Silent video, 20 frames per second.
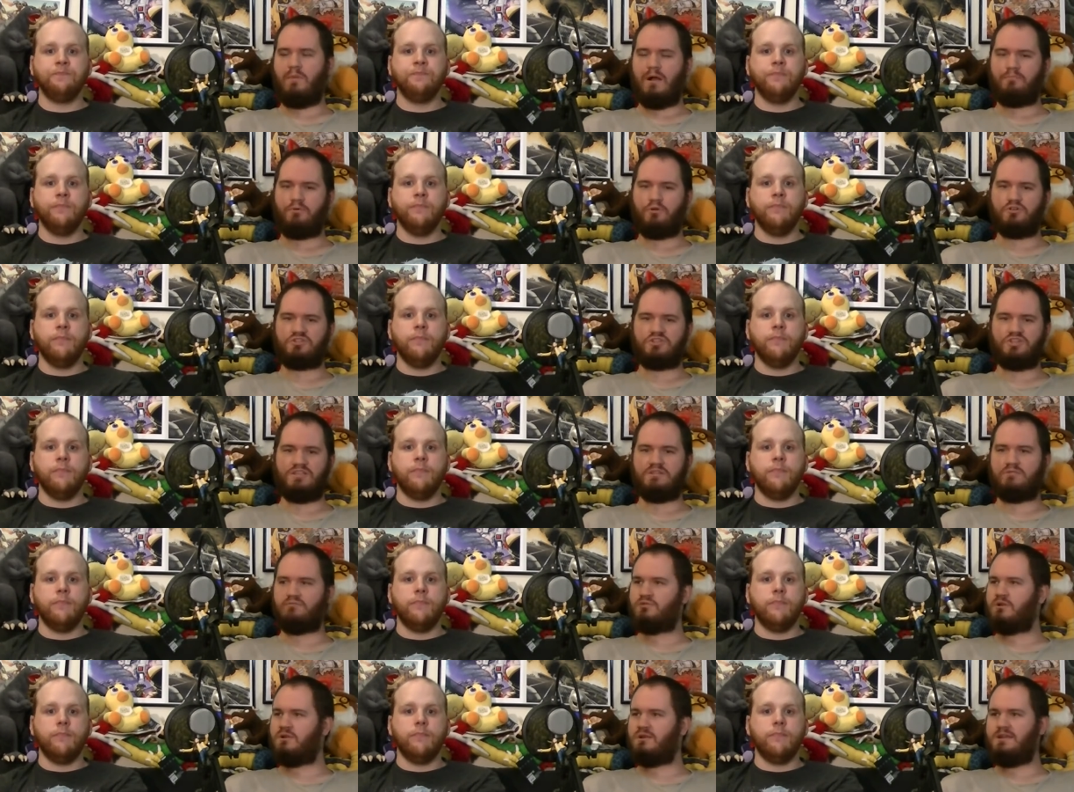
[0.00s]
Speaker 1: up because she
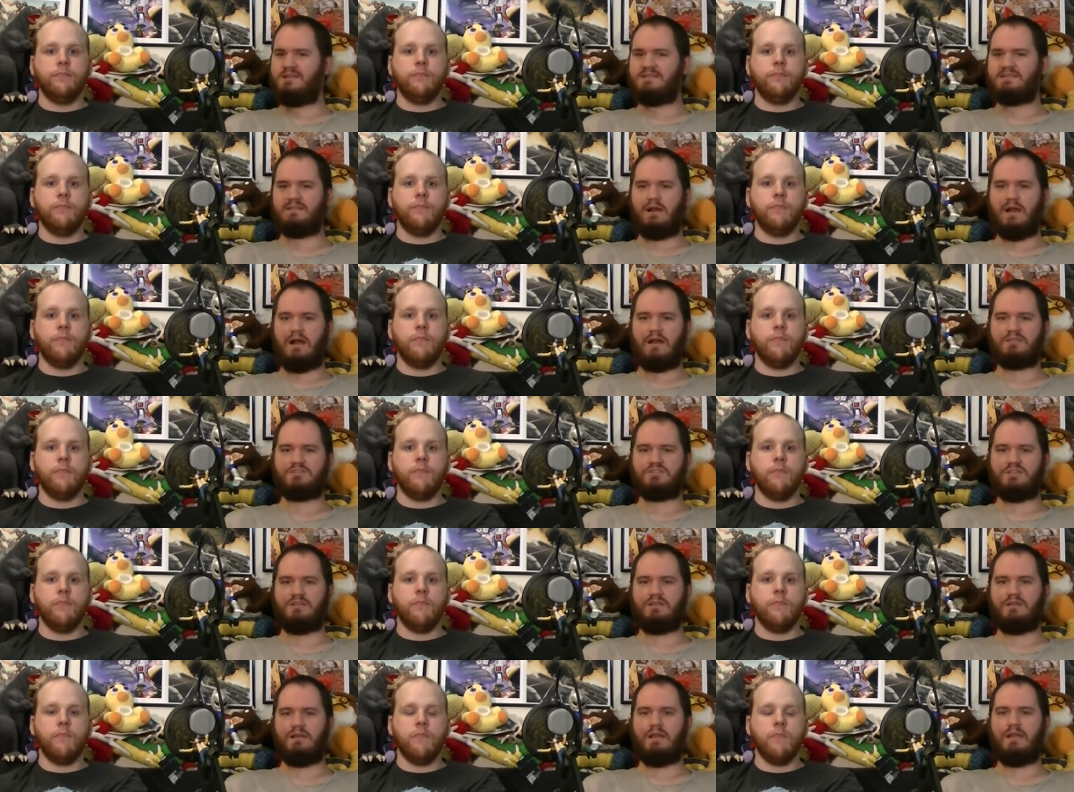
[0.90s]
released,
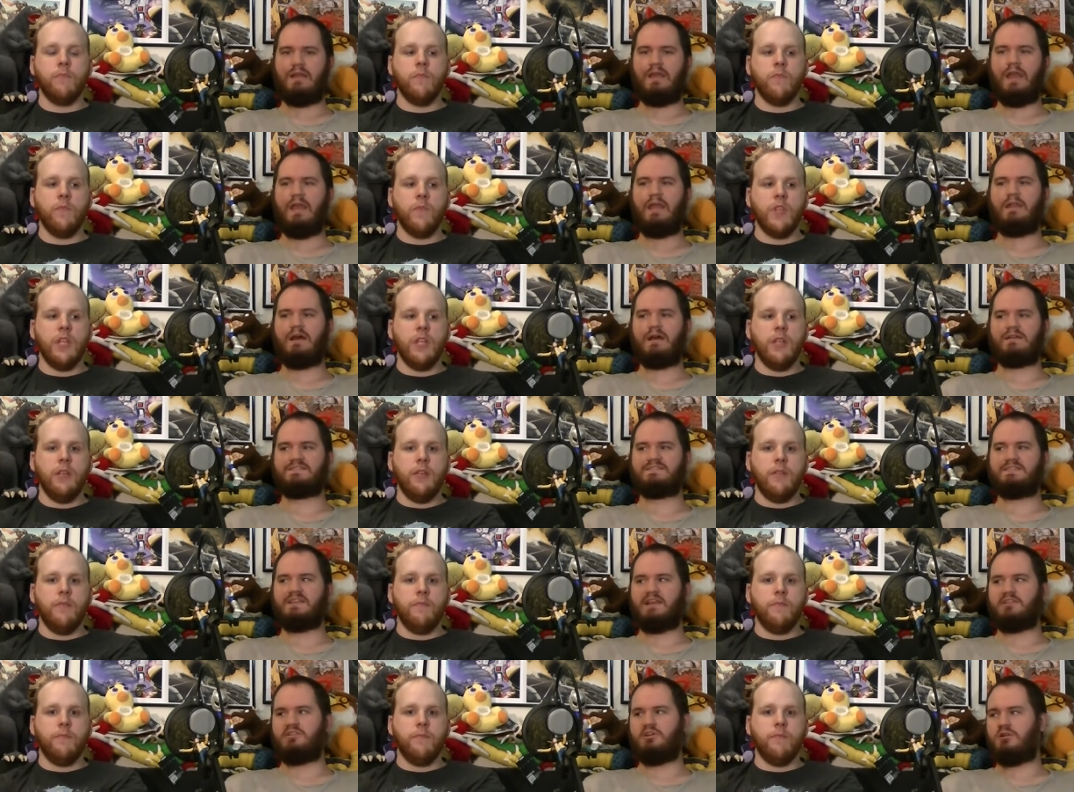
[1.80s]
she gained a
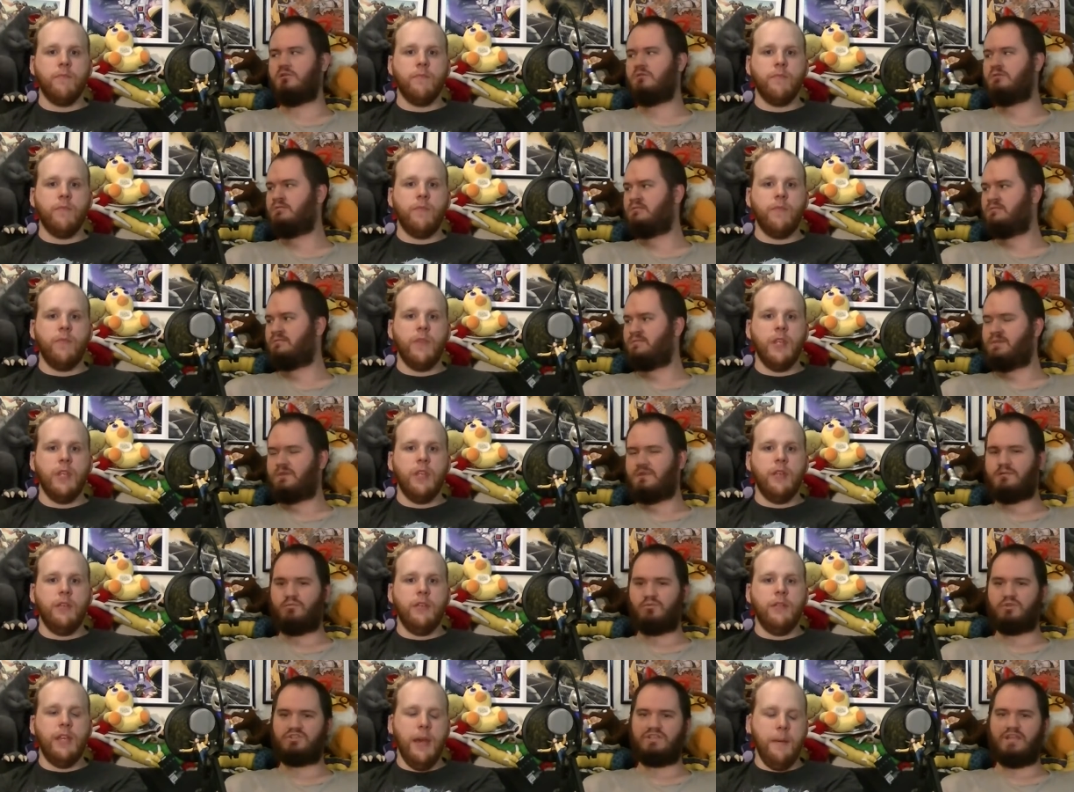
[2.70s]
signal
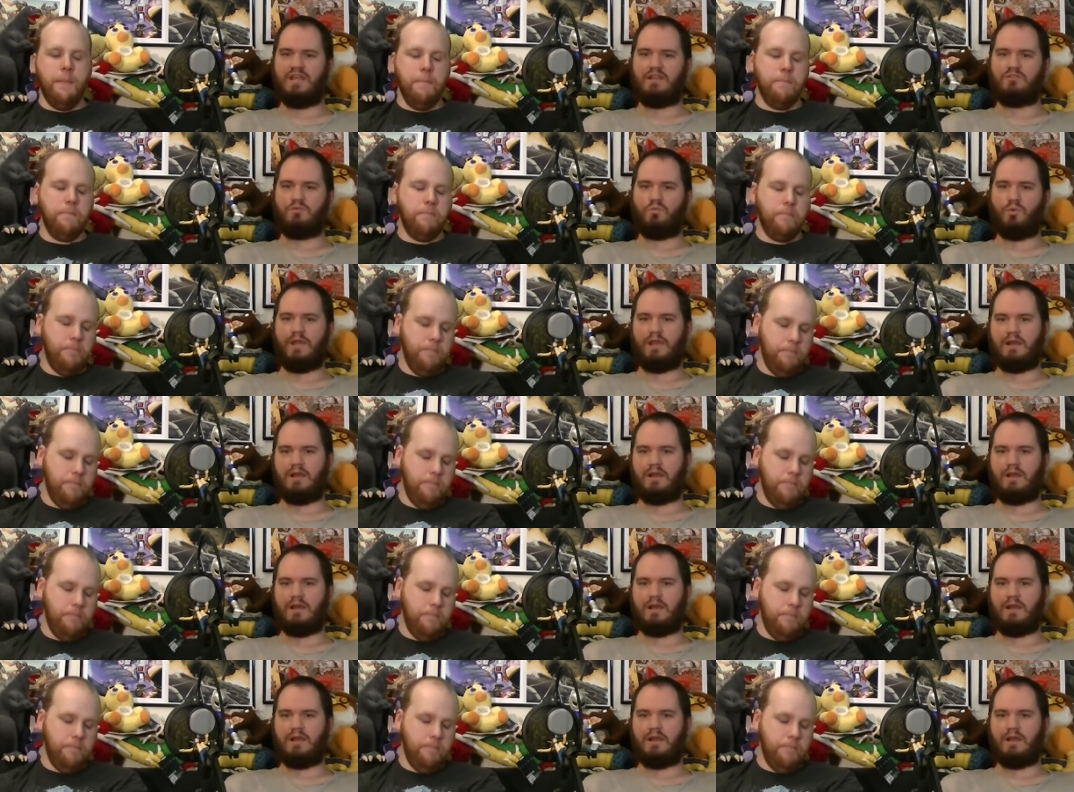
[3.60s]
where she had to wake